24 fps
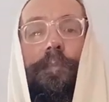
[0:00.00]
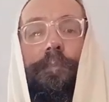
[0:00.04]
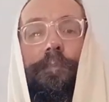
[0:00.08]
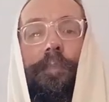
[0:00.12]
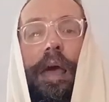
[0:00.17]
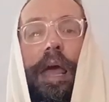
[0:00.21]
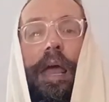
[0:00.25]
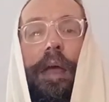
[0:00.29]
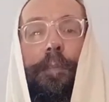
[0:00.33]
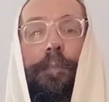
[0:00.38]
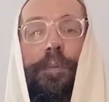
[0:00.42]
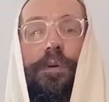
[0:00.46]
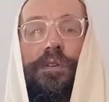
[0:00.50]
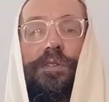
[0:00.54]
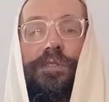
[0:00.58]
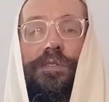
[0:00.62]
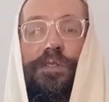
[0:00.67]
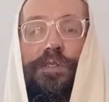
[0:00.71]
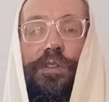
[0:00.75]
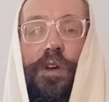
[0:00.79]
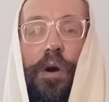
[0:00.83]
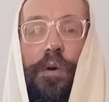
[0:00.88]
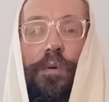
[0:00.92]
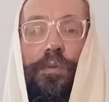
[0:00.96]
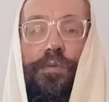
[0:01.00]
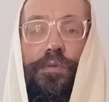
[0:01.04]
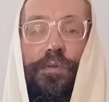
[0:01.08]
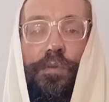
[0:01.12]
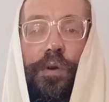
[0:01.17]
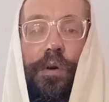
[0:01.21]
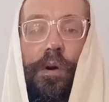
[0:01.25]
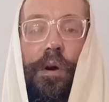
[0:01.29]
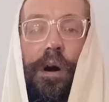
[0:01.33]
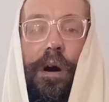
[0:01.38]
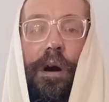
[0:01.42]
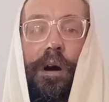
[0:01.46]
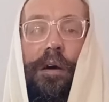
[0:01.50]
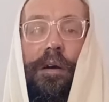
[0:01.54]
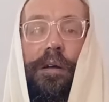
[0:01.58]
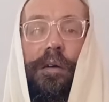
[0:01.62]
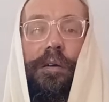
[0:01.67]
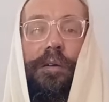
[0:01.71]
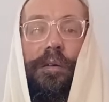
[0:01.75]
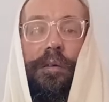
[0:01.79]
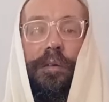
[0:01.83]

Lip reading: Papers don't talk.